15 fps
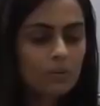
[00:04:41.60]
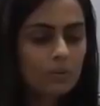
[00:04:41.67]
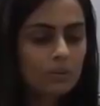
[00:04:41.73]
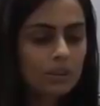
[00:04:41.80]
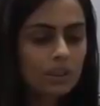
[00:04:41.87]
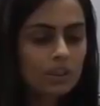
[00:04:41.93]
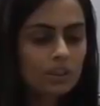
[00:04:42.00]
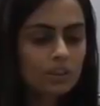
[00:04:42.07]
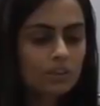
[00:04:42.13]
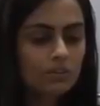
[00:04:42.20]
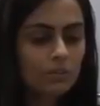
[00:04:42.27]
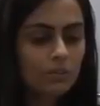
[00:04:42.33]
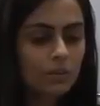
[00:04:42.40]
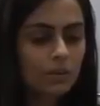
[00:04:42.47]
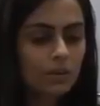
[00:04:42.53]
quotation
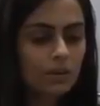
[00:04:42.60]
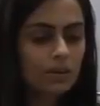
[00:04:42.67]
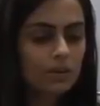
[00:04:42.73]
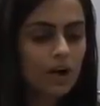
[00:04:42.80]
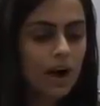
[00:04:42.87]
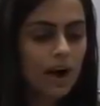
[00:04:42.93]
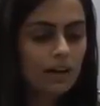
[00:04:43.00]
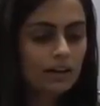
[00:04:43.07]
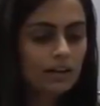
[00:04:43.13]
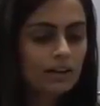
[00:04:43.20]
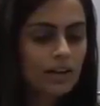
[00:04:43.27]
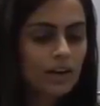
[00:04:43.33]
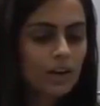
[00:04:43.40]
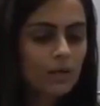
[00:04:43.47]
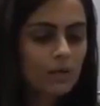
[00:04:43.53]
from the Quran,
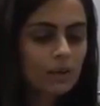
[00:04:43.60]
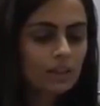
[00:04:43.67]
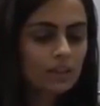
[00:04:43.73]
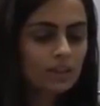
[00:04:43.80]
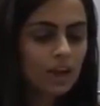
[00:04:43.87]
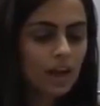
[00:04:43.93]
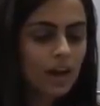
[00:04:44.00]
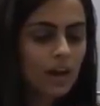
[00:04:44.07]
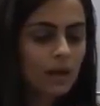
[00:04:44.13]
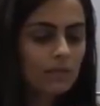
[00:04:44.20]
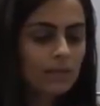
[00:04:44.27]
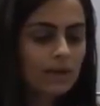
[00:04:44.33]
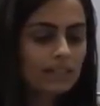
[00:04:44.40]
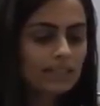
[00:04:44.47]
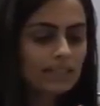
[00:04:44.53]
which
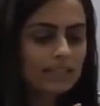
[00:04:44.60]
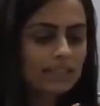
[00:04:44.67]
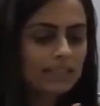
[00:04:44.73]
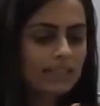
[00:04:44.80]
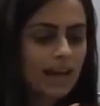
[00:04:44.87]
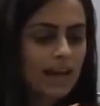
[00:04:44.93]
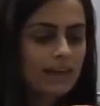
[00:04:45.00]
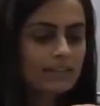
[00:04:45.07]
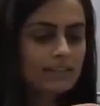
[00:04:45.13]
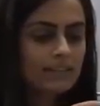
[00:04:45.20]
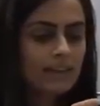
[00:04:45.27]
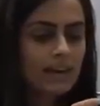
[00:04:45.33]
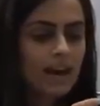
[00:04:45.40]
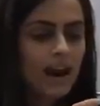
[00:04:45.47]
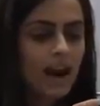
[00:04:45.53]
basically says,
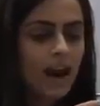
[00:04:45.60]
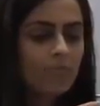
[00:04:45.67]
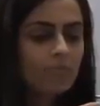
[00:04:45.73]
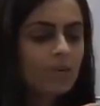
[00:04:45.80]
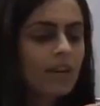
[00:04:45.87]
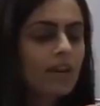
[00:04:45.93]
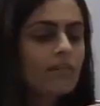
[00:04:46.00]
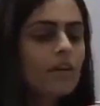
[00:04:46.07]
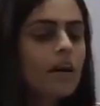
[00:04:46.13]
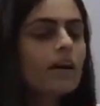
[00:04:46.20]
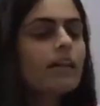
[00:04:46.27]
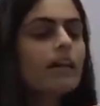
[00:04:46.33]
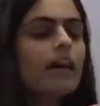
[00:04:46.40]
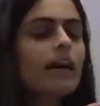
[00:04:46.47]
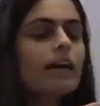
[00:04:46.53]
whenever
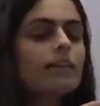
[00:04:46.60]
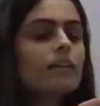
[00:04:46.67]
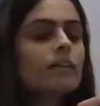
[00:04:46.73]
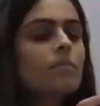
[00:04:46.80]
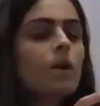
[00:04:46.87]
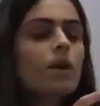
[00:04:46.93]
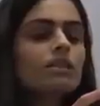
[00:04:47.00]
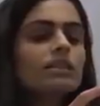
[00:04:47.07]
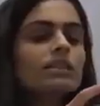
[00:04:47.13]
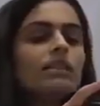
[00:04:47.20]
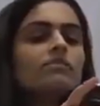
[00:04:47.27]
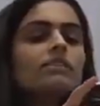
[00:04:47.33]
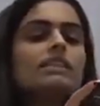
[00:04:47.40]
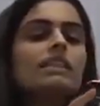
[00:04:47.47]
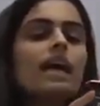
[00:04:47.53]
Allah and the Apostle
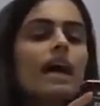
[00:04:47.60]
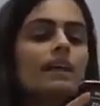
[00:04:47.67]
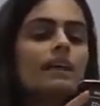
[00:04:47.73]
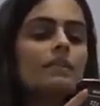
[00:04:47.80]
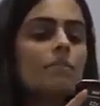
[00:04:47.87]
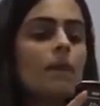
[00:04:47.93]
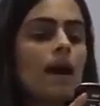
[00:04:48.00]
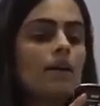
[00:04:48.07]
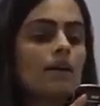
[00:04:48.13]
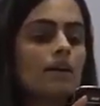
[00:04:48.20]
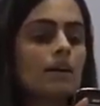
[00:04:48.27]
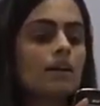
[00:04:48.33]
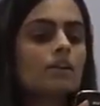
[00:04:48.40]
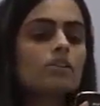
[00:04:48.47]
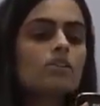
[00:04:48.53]
have decided a matter,
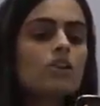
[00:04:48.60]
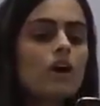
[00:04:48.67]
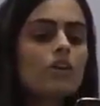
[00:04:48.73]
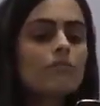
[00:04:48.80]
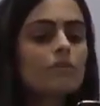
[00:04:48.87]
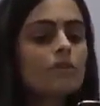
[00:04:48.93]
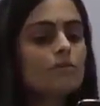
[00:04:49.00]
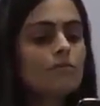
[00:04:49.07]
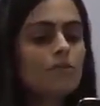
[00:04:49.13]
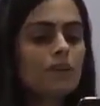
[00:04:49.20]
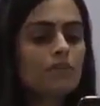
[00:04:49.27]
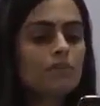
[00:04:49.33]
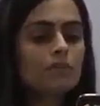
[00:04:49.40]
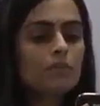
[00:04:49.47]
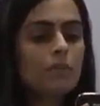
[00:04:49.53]
it is not for a
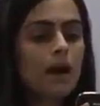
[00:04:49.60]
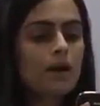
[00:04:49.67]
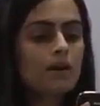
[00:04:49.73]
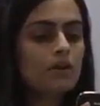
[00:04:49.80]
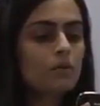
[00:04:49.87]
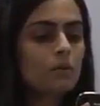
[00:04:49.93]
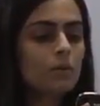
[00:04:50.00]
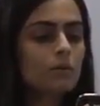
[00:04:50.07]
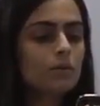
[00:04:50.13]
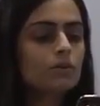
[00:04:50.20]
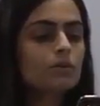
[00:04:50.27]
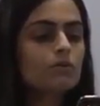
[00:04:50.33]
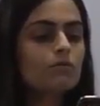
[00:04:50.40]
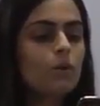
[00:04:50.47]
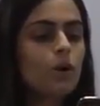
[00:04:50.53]
faithful man or woman
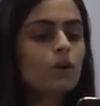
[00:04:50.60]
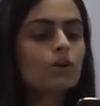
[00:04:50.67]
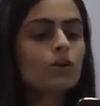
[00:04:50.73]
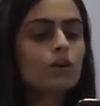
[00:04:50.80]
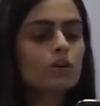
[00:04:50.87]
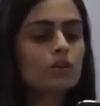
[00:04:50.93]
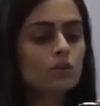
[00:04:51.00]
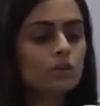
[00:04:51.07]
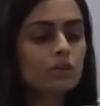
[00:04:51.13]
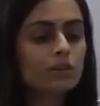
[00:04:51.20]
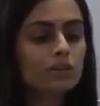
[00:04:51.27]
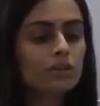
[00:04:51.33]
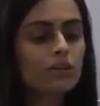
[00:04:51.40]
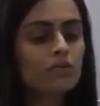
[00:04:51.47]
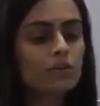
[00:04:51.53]
to follow a
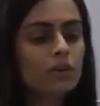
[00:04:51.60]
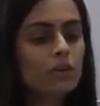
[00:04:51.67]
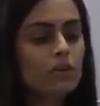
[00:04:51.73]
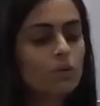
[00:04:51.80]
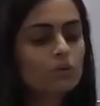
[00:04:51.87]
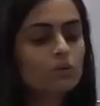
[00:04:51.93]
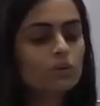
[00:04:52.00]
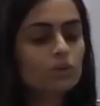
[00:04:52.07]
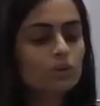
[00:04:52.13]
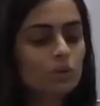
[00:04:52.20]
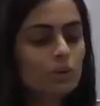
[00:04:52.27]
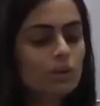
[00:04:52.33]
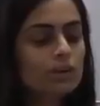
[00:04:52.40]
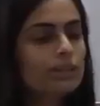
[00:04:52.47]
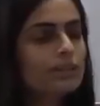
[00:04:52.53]
course of their own
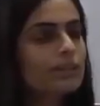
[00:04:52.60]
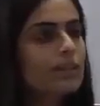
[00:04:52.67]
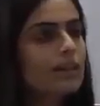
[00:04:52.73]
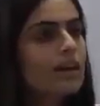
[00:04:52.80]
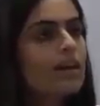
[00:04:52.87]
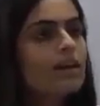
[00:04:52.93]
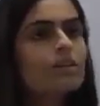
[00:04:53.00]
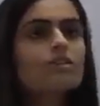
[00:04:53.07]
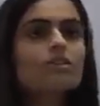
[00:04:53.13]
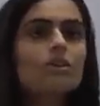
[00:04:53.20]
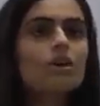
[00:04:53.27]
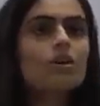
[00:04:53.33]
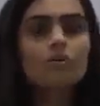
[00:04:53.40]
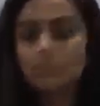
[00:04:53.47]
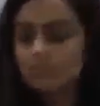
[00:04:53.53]
choice.
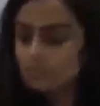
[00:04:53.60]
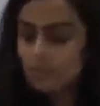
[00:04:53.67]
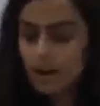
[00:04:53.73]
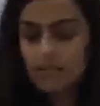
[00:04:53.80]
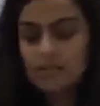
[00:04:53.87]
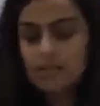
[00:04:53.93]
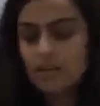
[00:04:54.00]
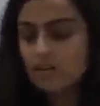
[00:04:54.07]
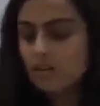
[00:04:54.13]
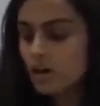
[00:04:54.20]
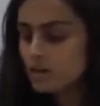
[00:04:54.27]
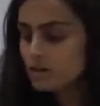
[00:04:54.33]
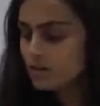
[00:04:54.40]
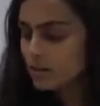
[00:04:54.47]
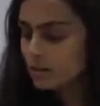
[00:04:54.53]
So I was at a
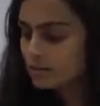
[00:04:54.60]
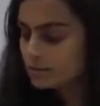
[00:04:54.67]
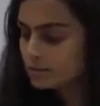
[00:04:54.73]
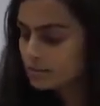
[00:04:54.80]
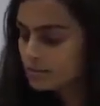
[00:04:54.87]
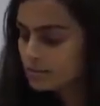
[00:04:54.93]
crossroad.